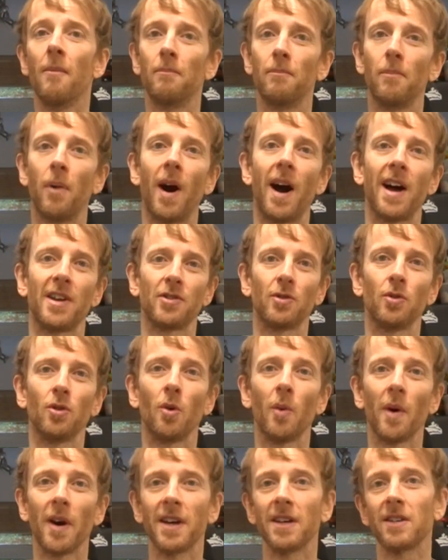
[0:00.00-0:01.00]
But as
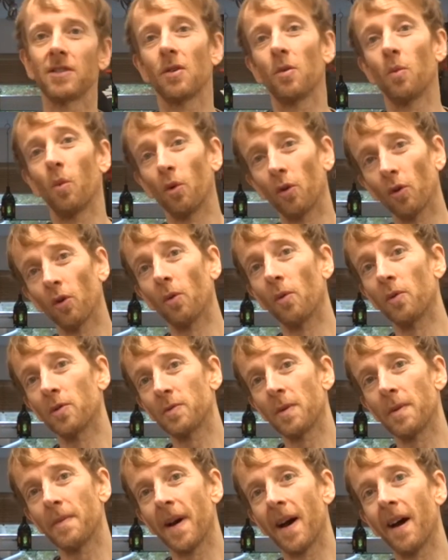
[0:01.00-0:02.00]
always, would always
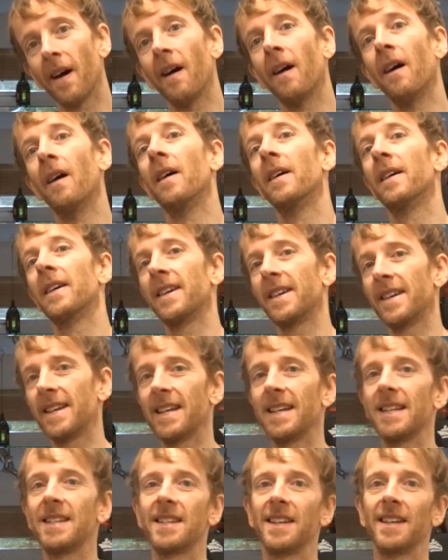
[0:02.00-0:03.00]
be better
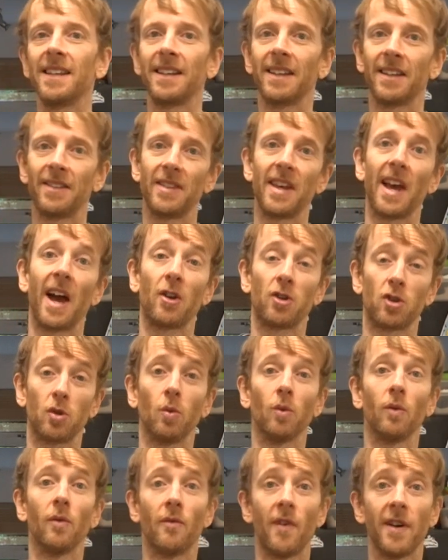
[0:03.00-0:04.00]
eating the
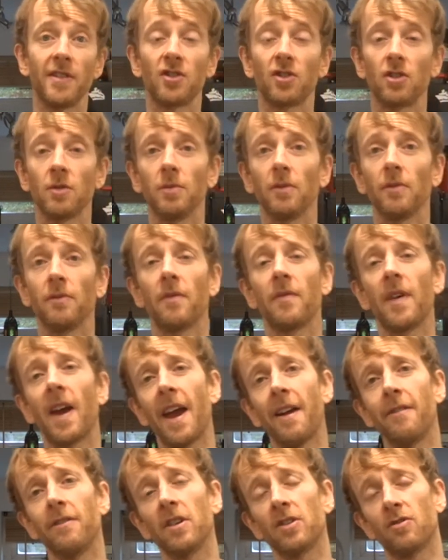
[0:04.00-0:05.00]
actual vegetable for
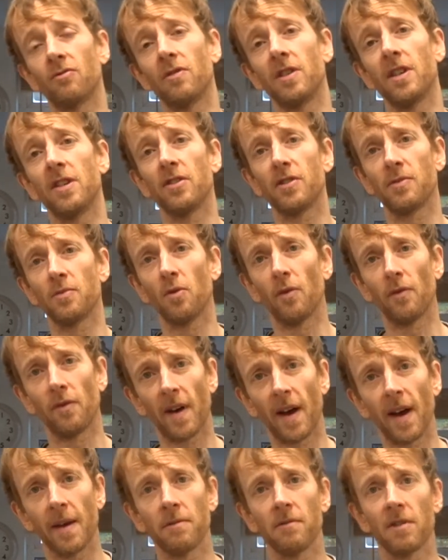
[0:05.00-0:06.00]
various reasons, both
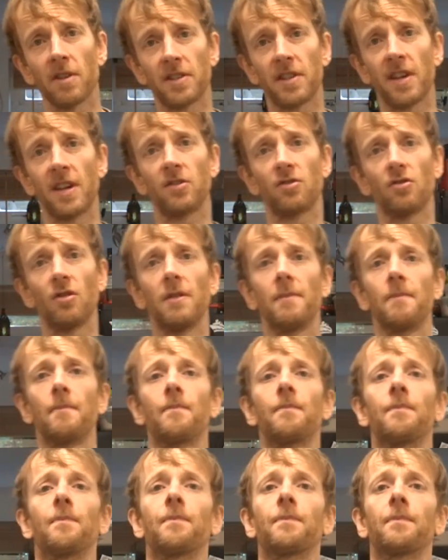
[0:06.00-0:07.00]
fibre, etc.
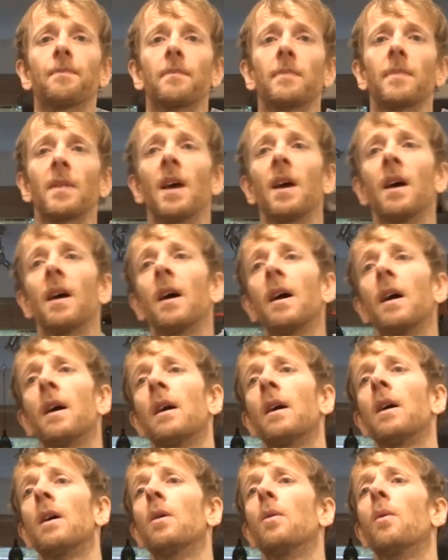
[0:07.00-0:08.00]

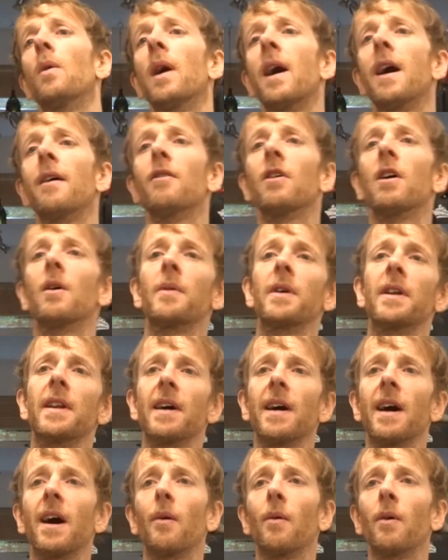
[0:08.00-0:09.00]
Where are we
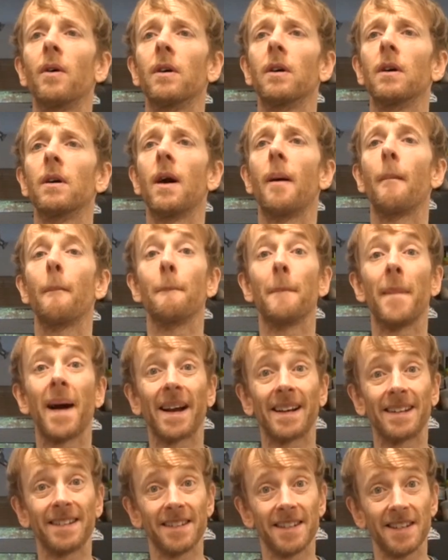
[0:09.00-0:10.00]
now?
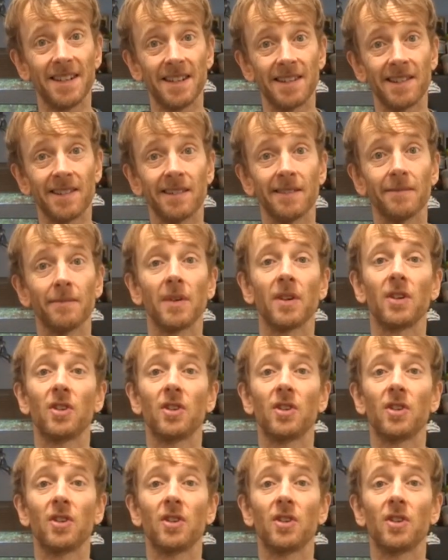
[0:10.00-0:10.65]
Magnesium.